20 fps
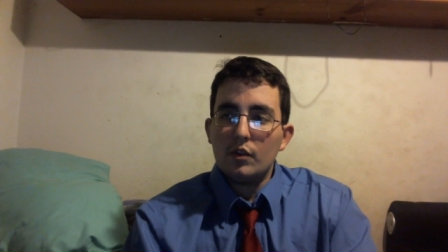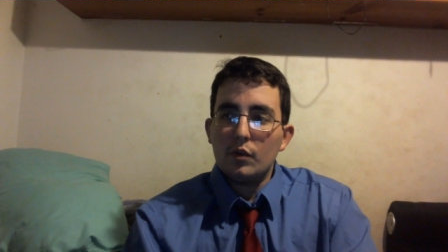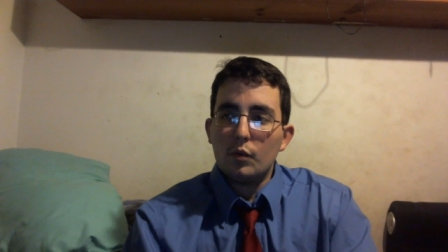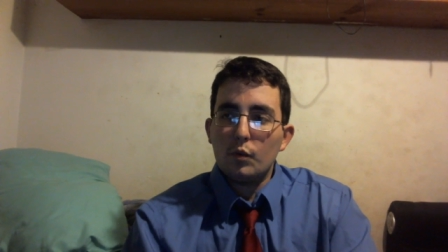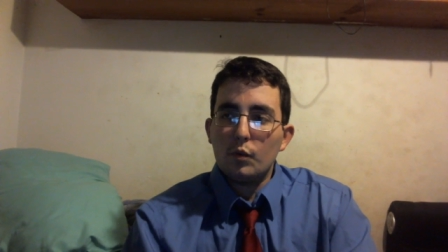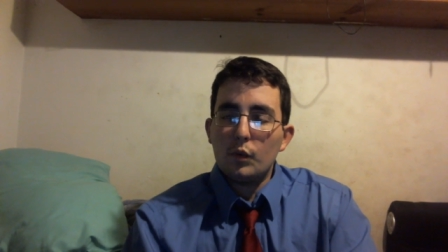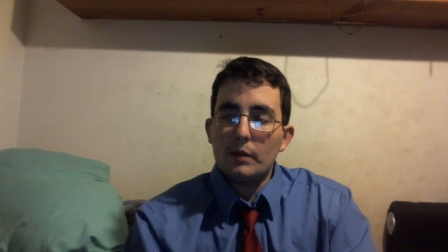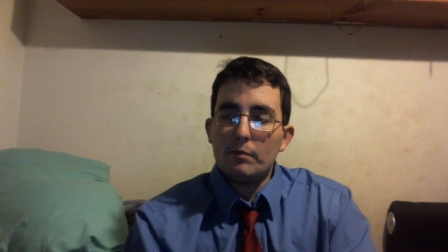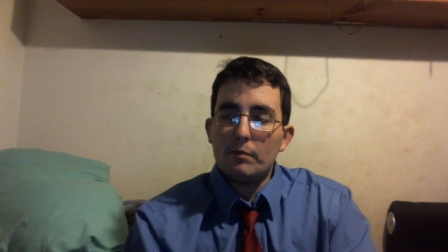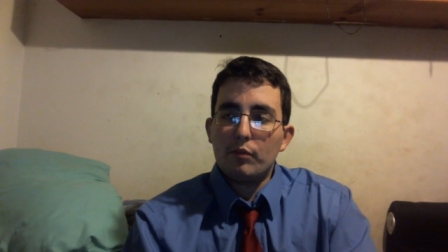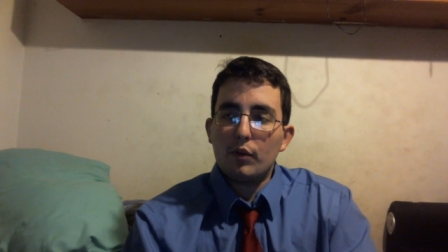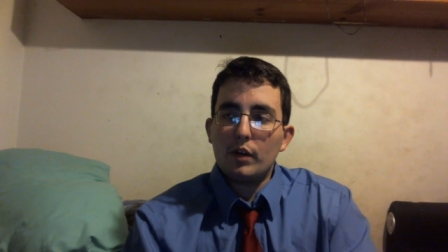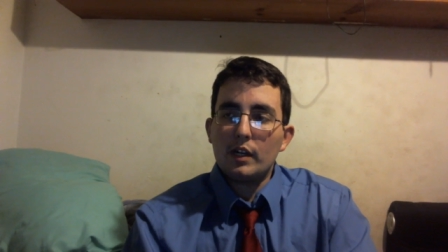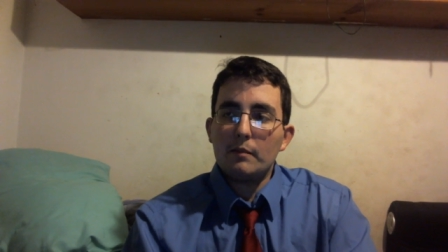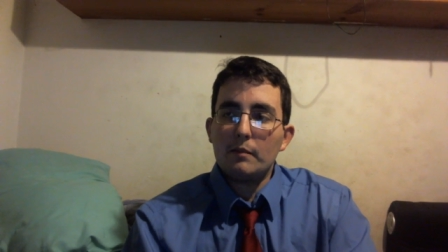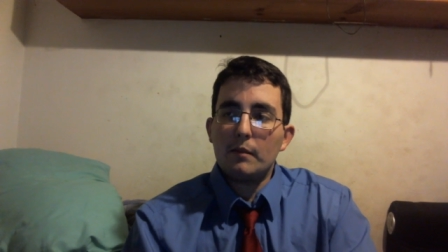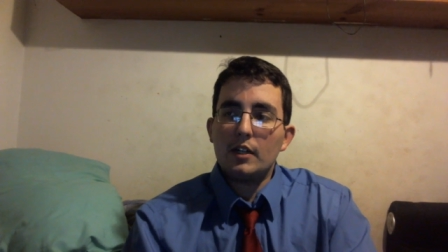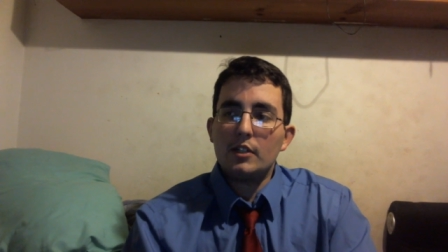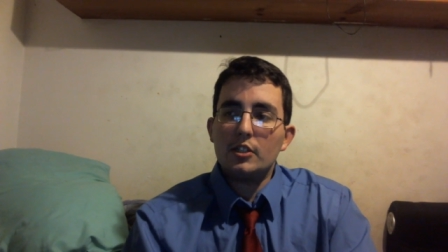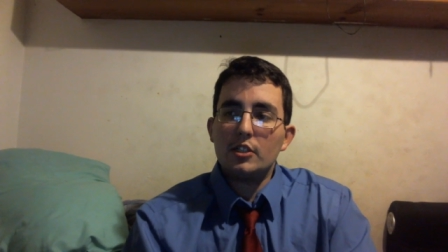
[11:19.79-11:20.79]
we pretty
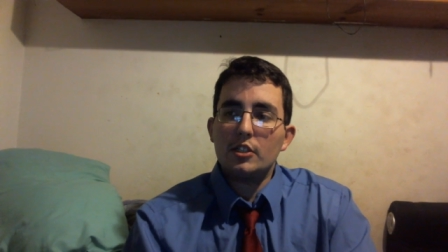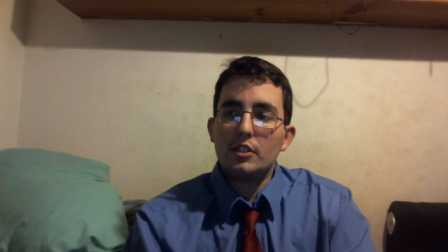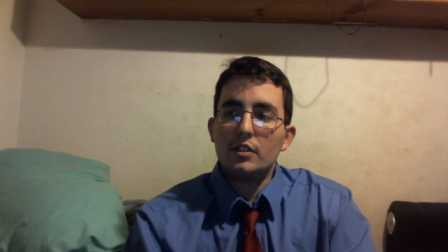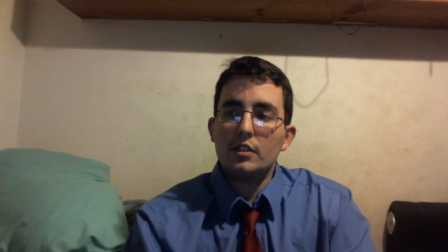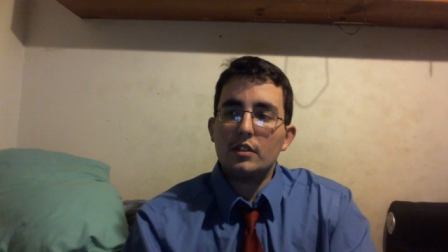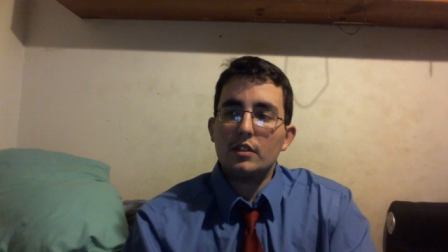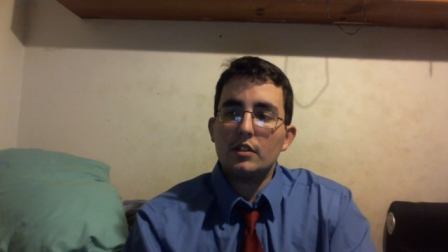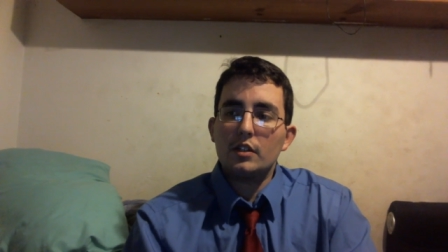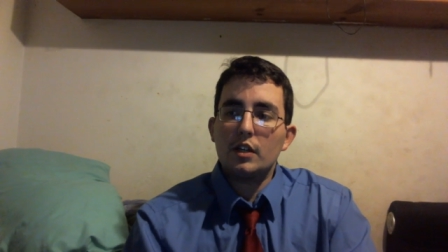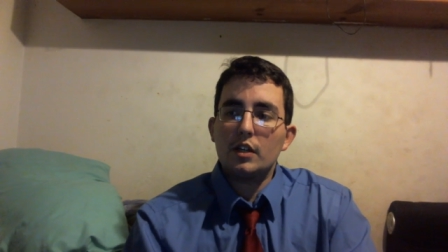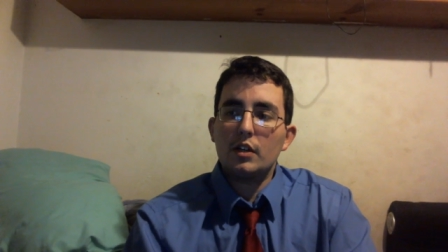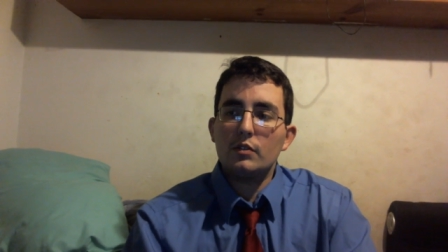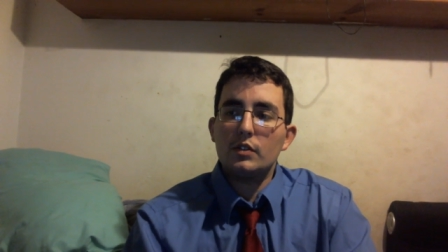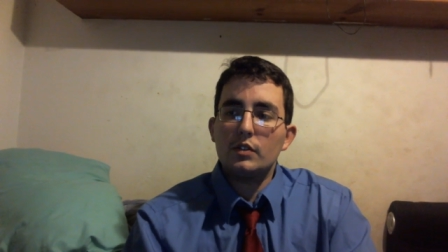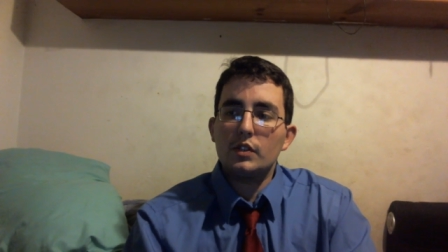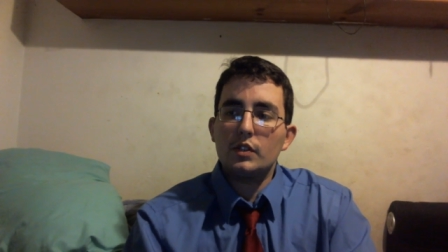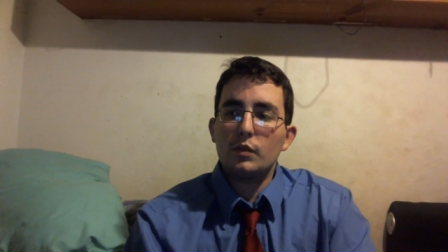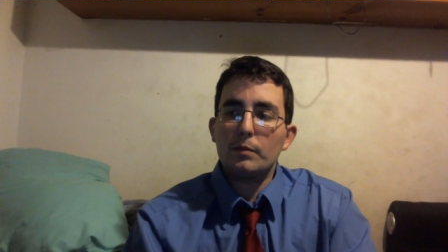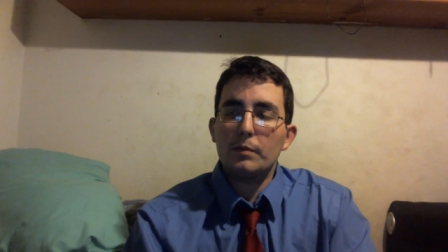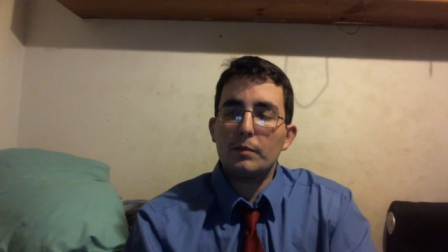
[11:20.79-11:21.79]
much go
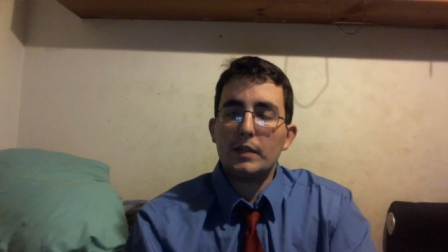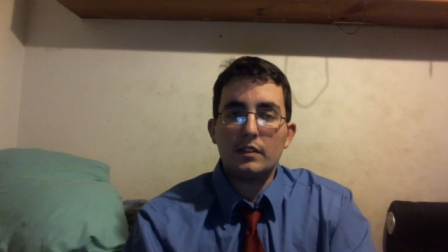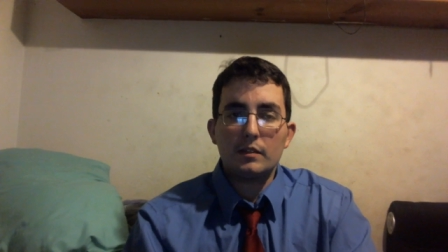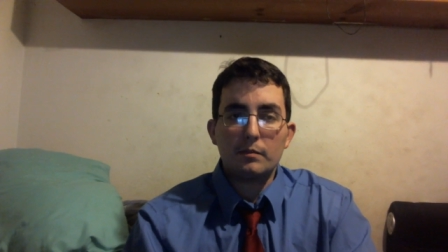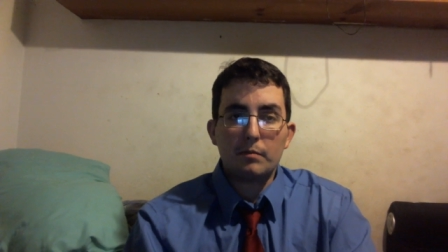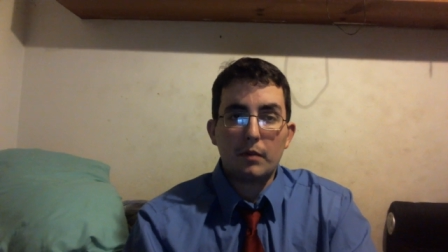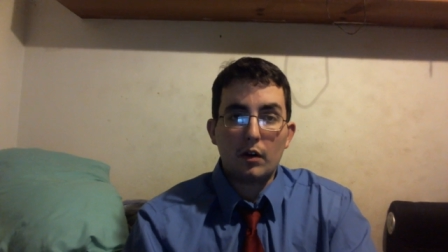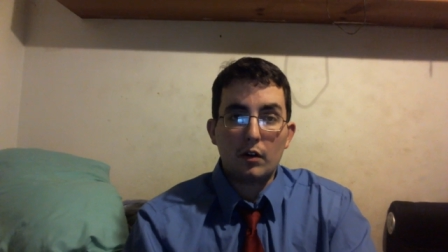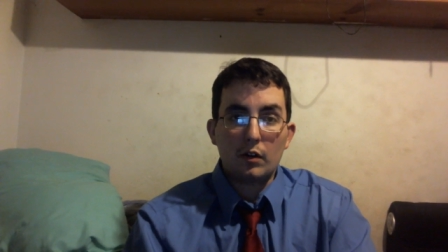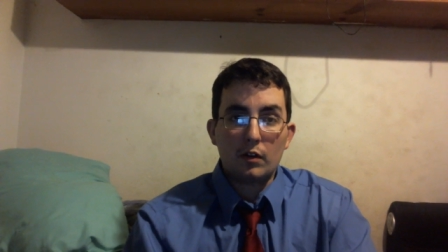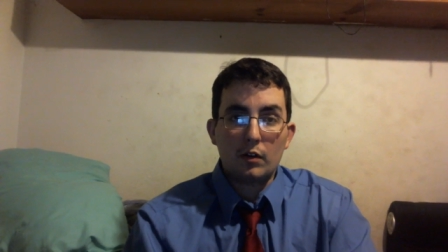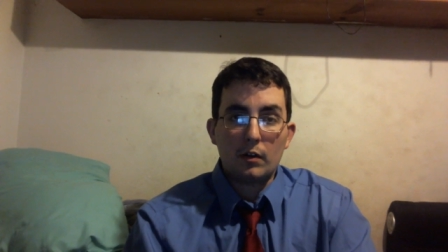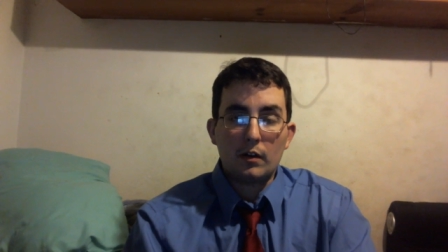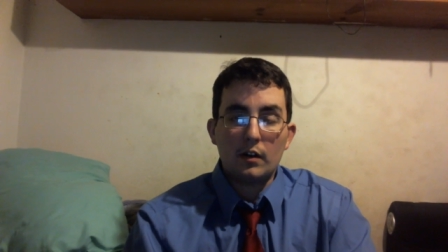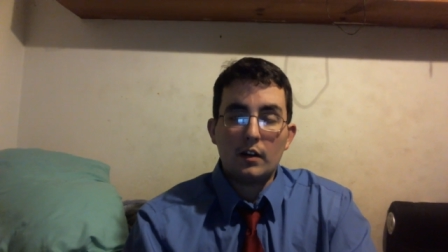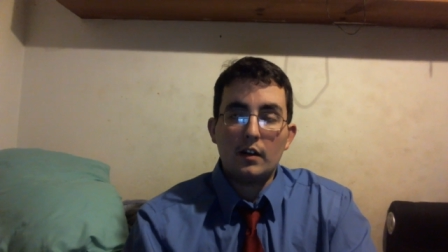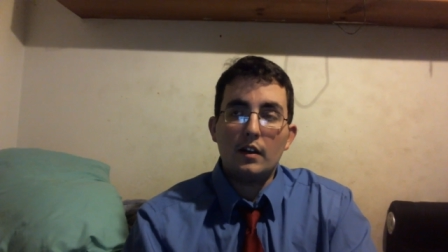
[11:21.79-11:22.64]
to a pizza parlor,